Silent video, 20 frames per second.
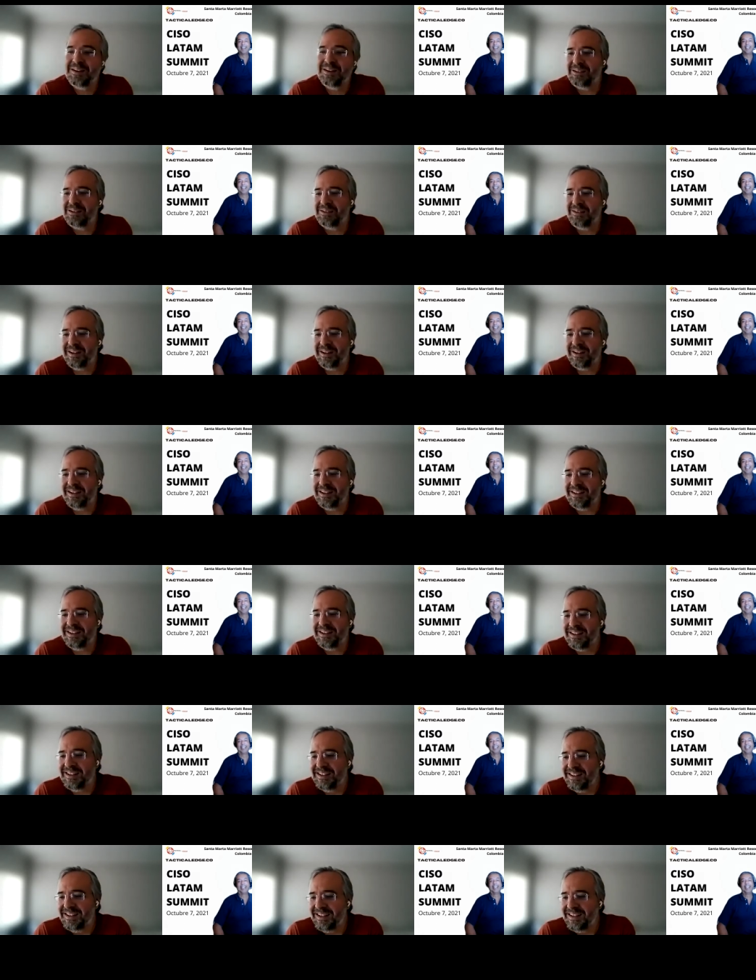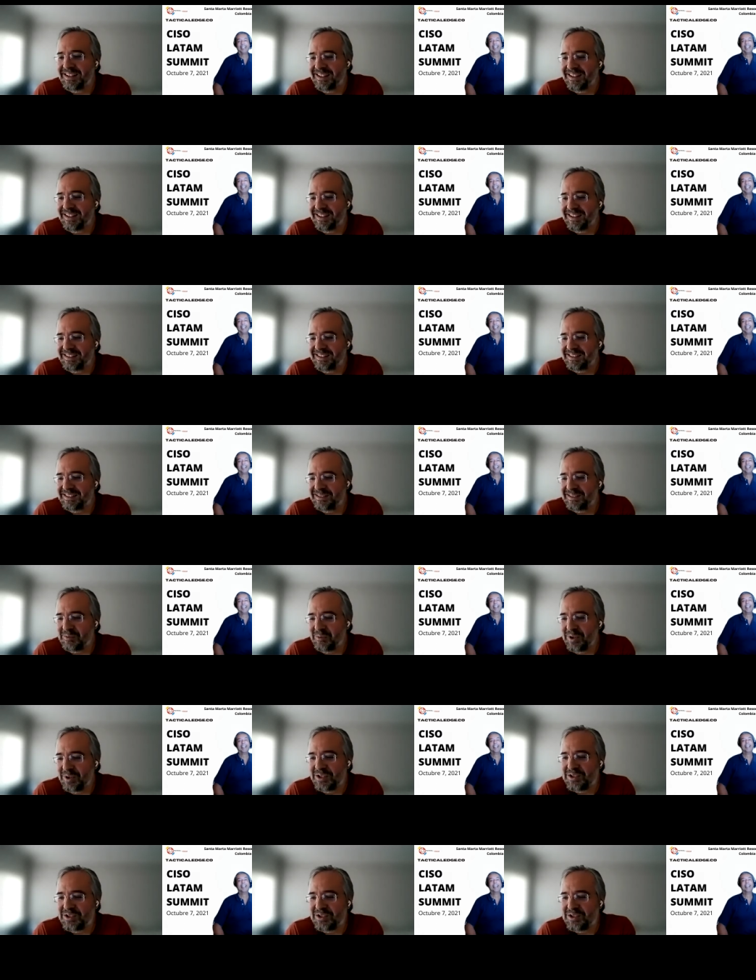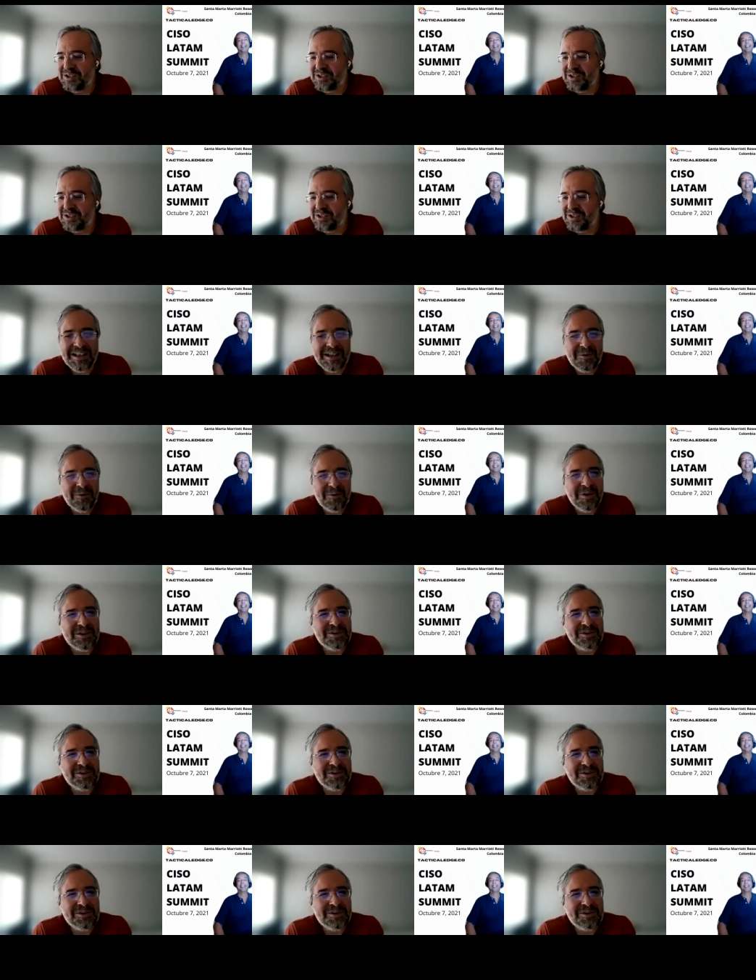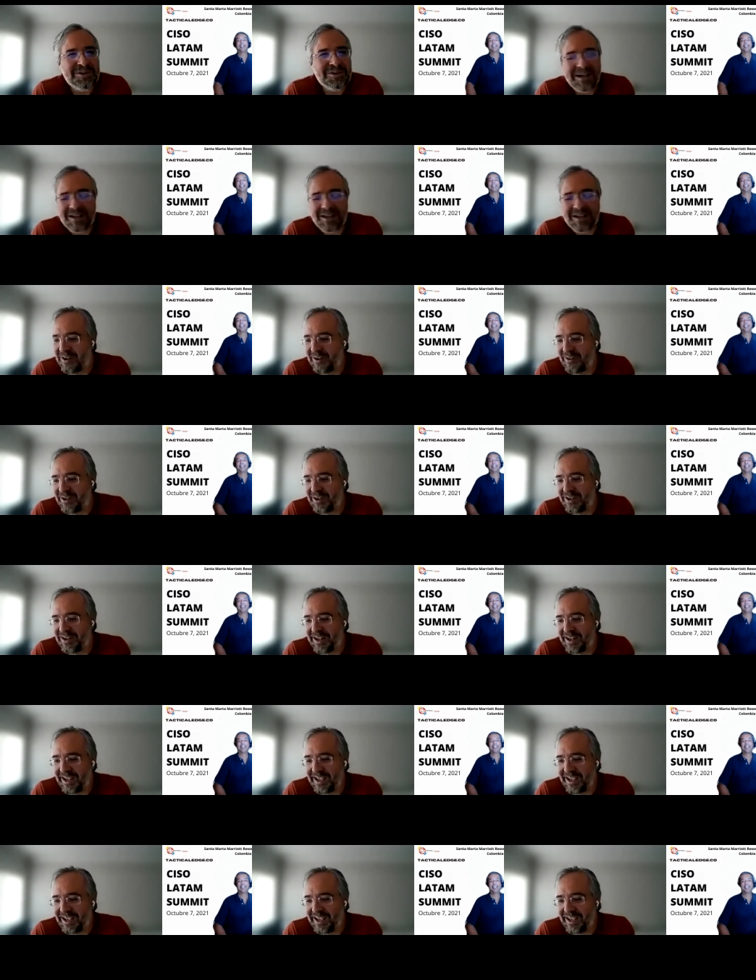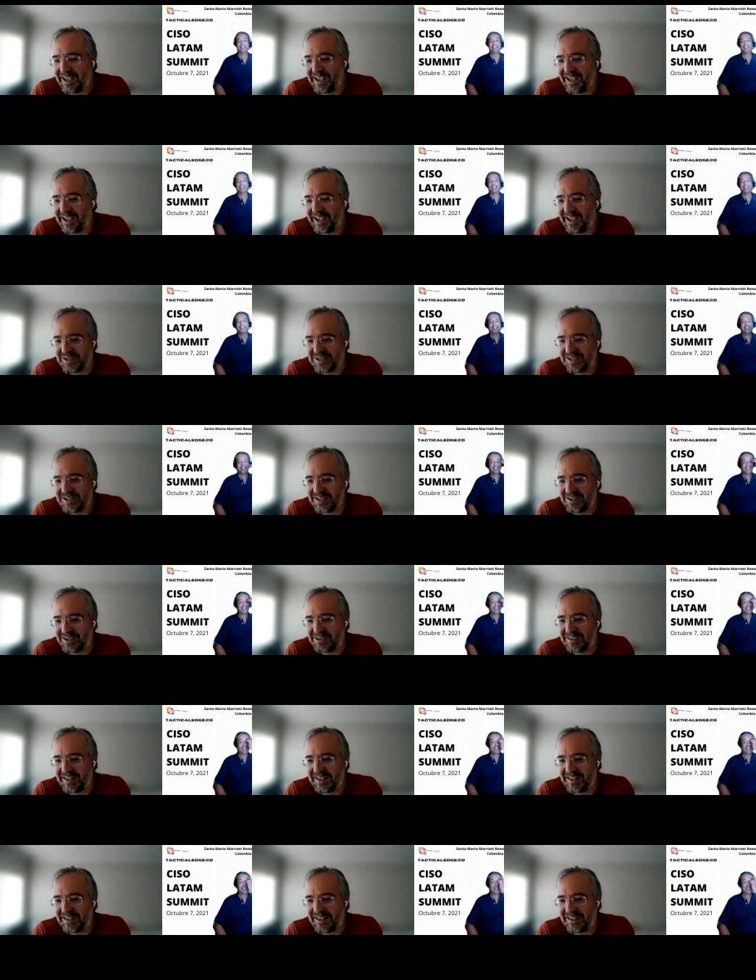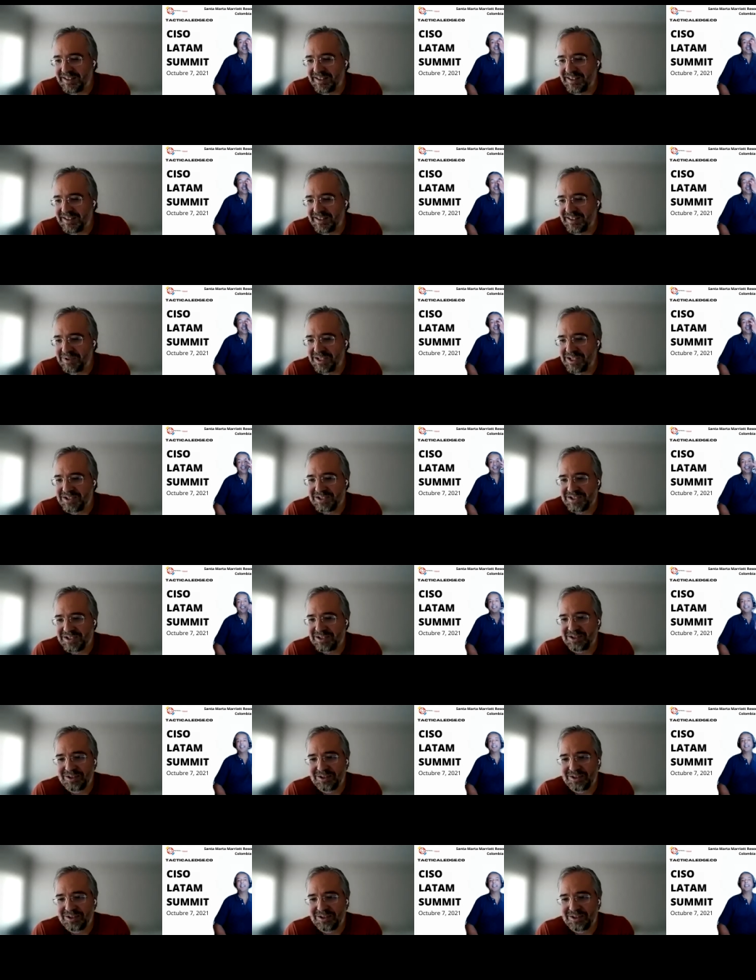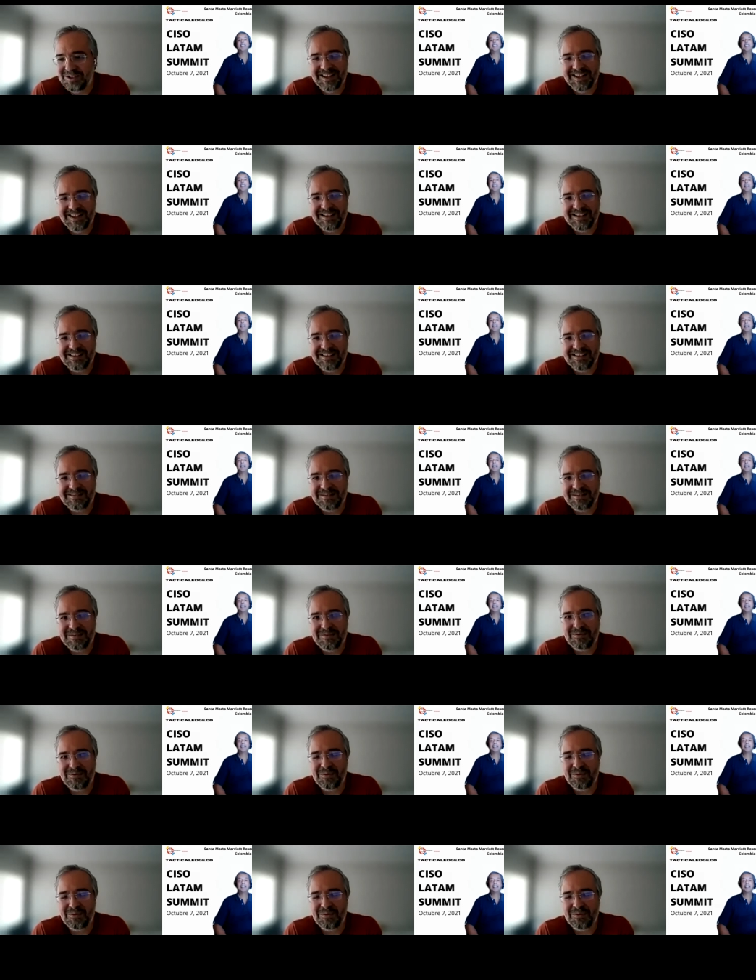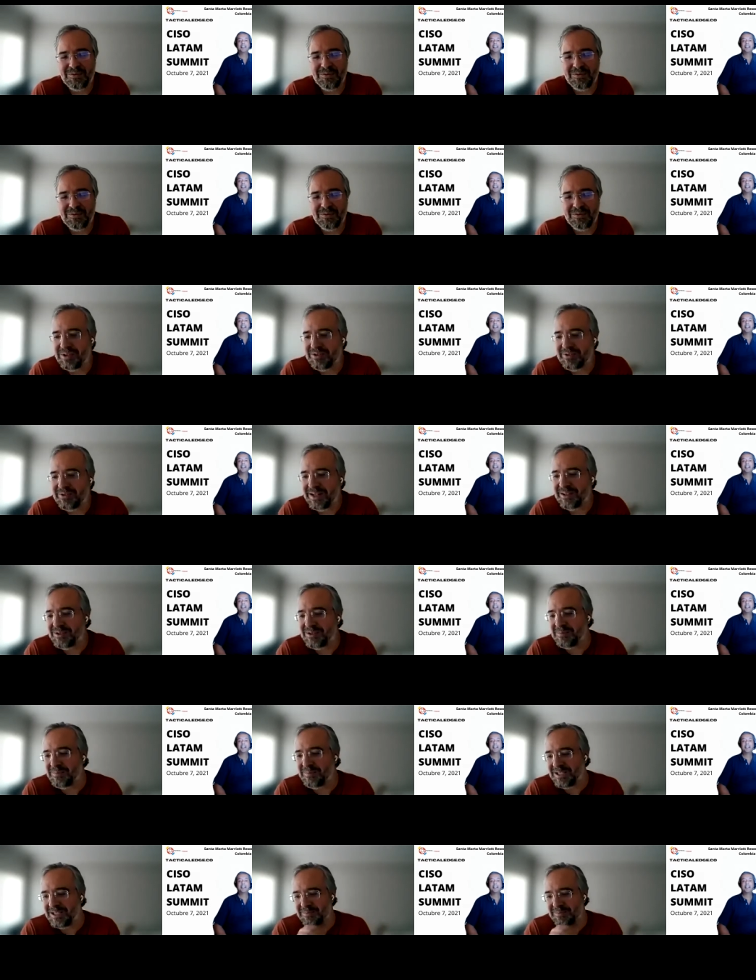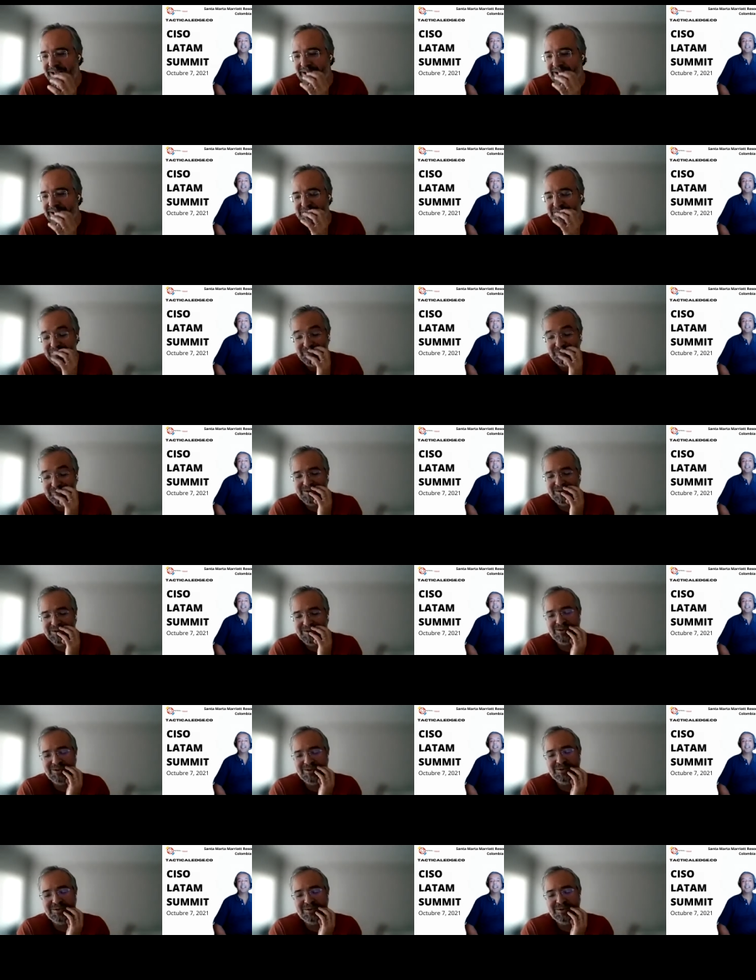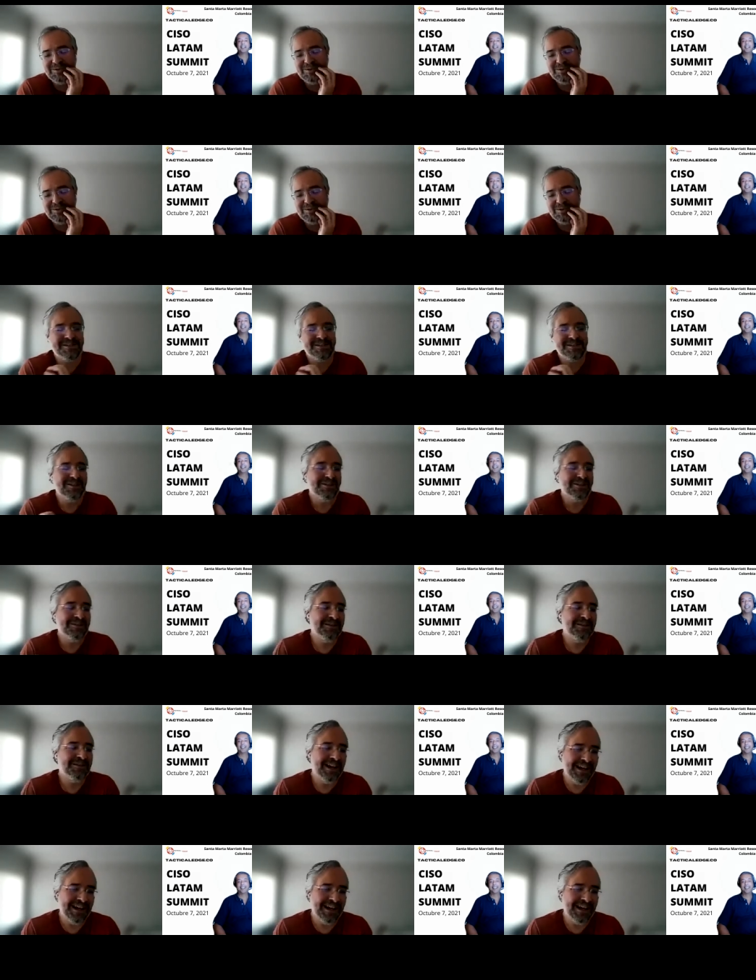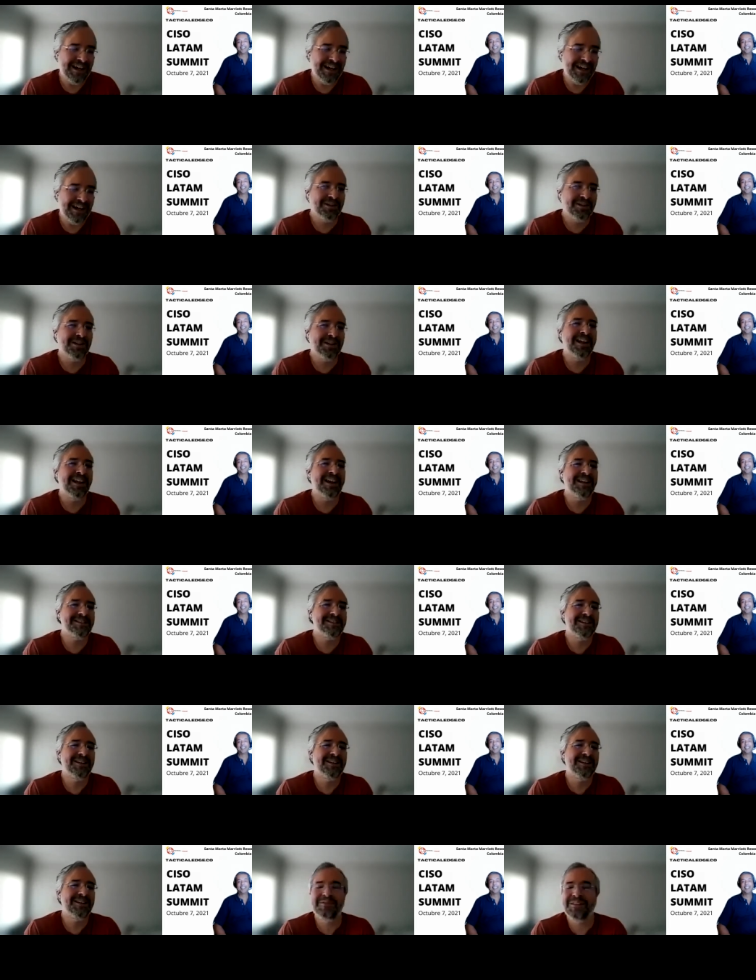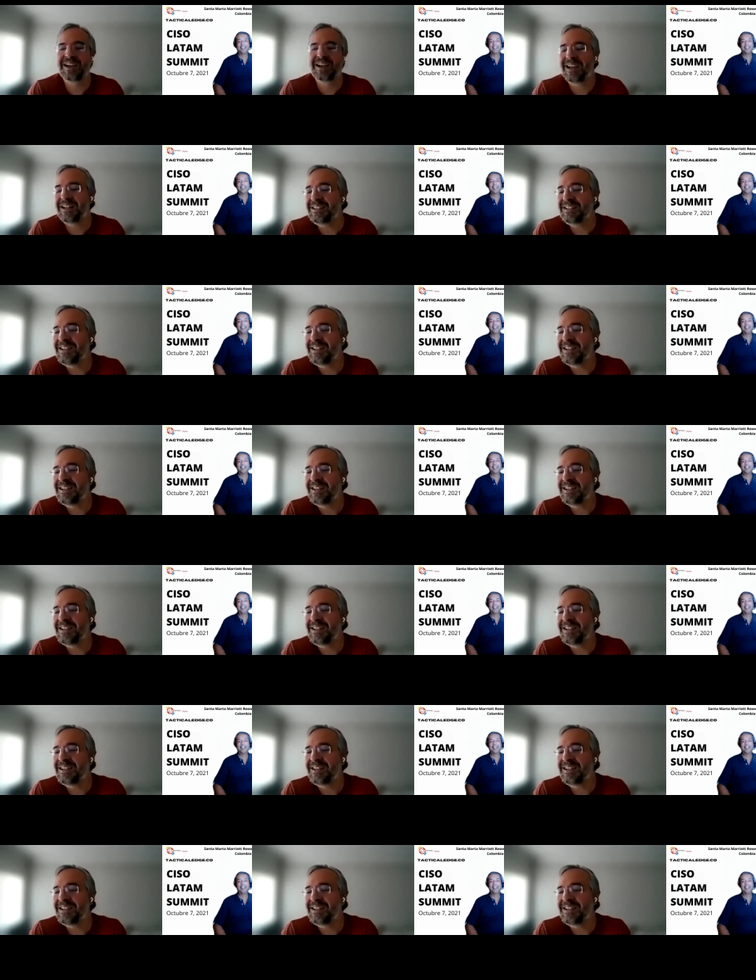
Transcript: right? And we're trained by a very early age in Brazil that we just look like fools when we try to speak Spanish if we don't know the language. So I still internalize a lot of that.